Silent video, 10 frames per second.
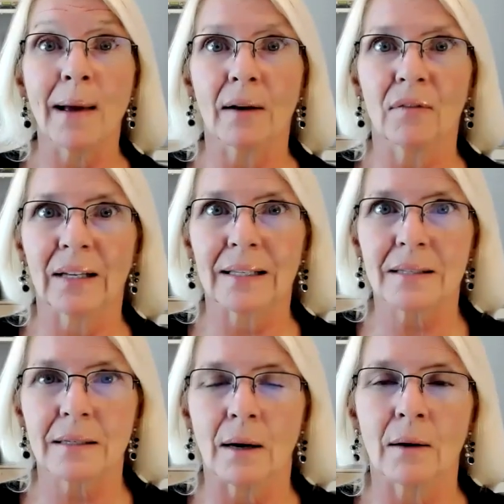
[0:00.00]

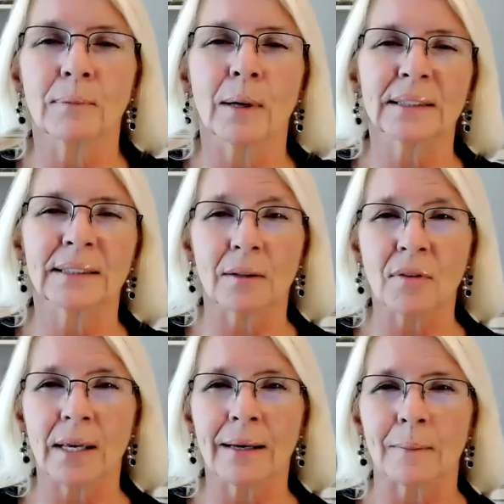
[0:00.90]
benefits of positive
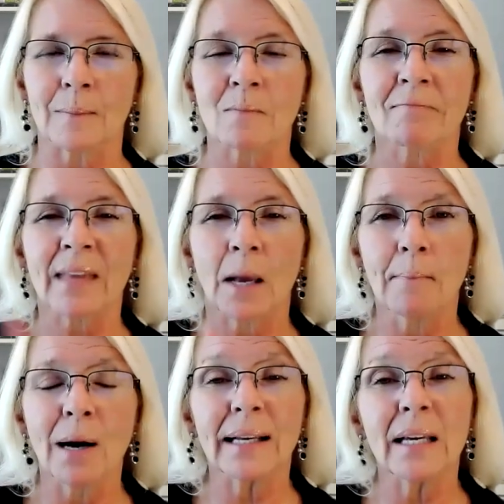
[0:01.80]
thinking.
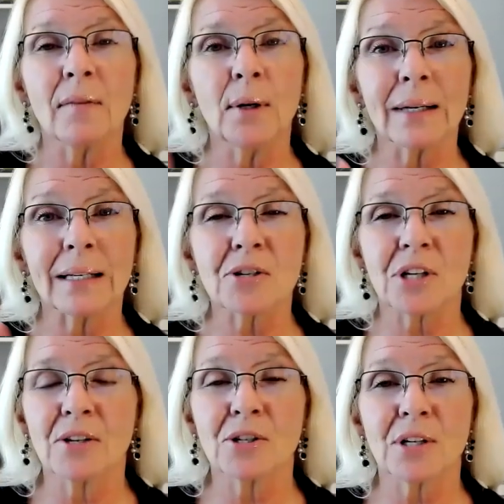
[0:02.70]
But if you can
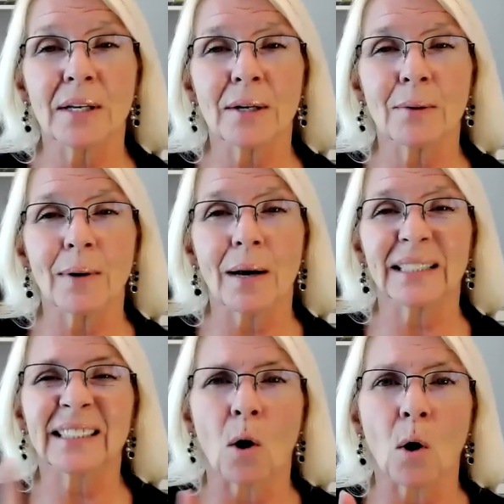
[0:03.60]
change that
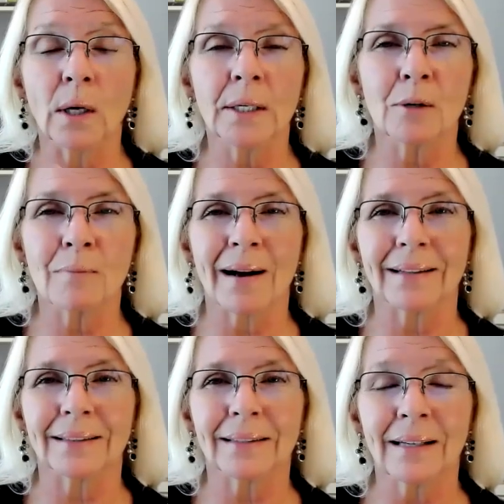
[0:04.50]
around, it's all in your
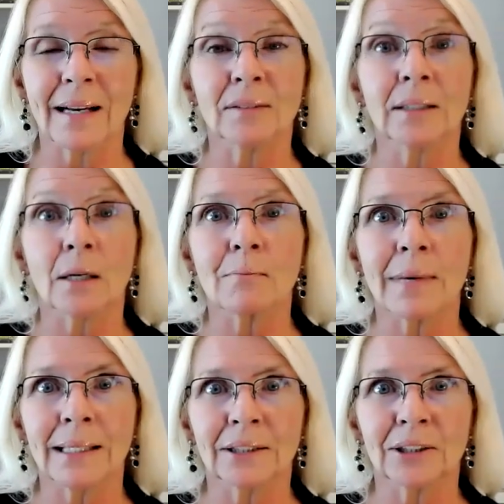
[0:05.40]
mind. I have done
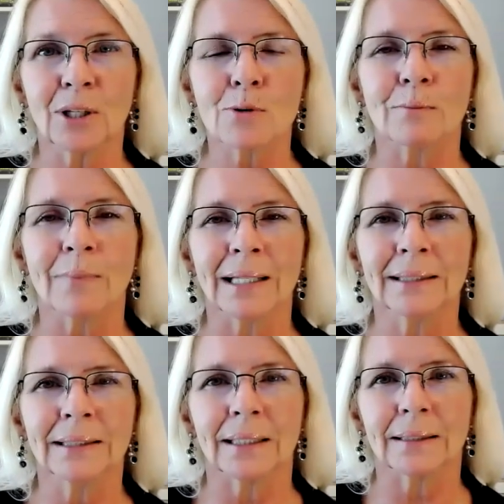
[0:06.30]
many shows on
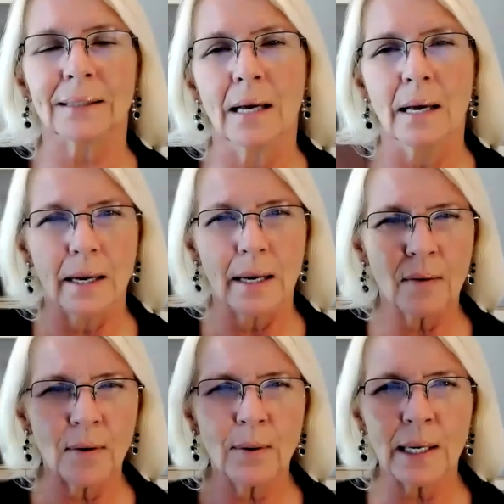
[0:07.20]
mindset.
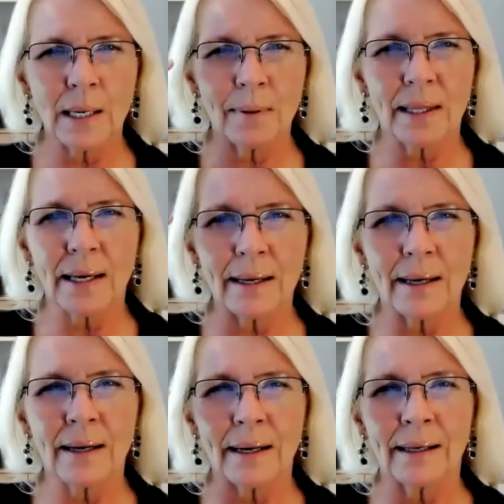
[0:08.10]
If you keep
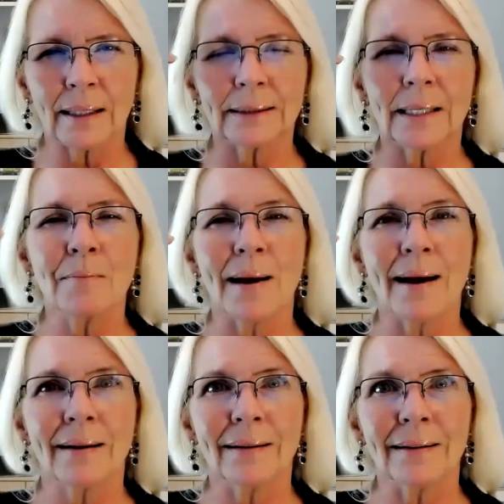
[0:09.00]
thinking in that same
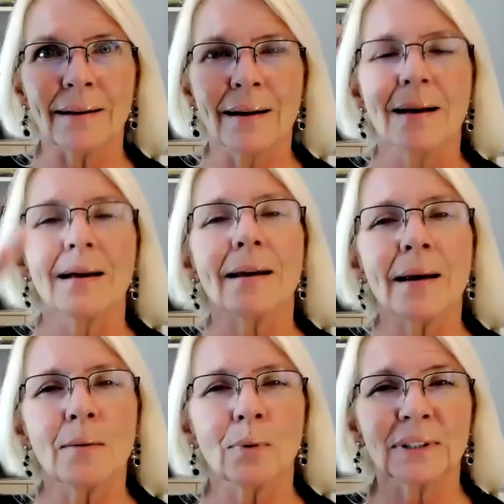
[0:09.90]
pattern,
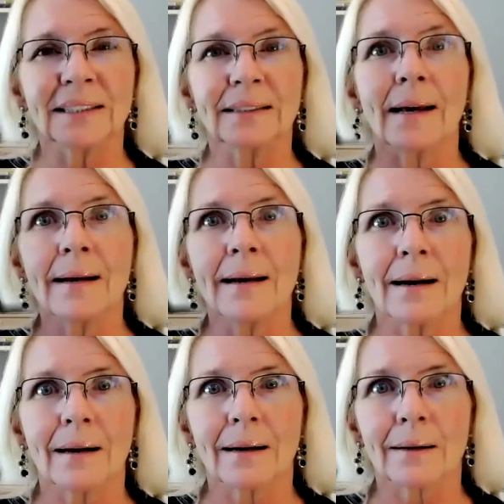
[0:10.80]
it will stay
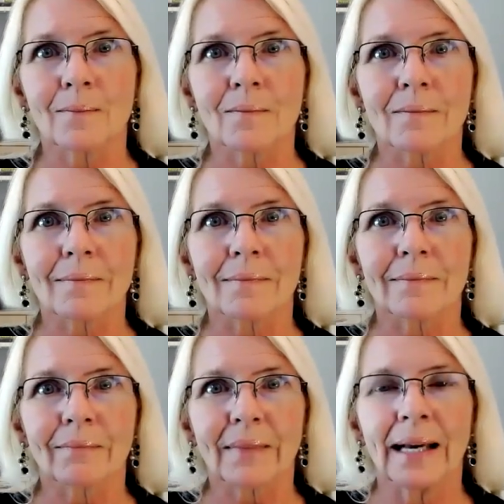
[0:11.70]
there
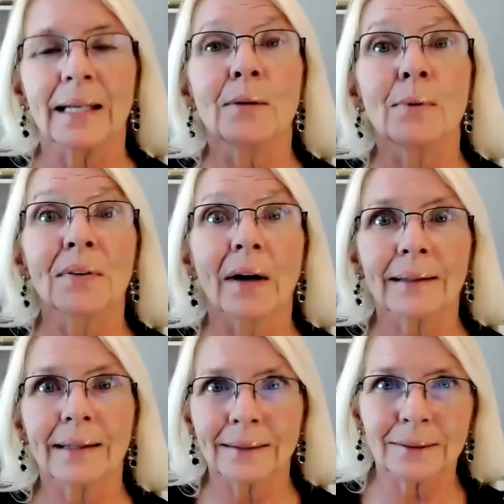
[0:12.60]
and you will
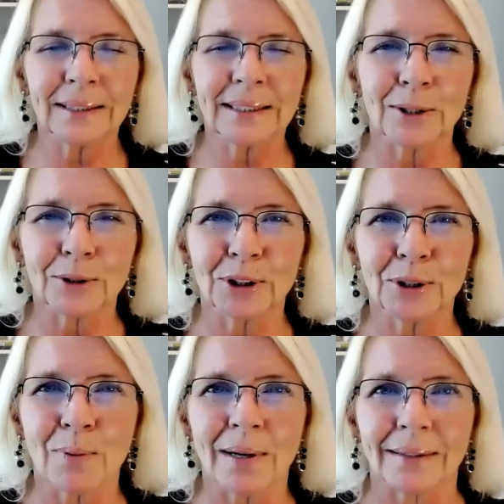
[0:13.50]
not get the results
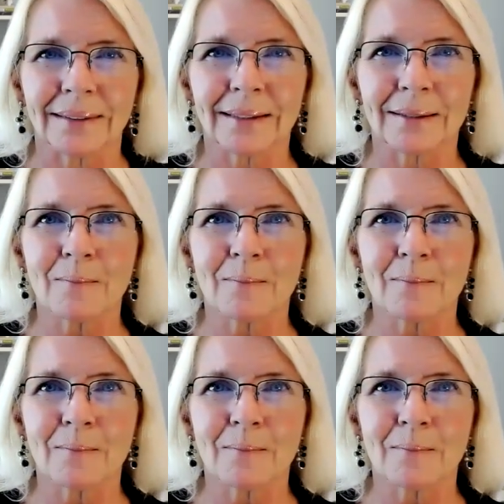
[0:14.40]
you want.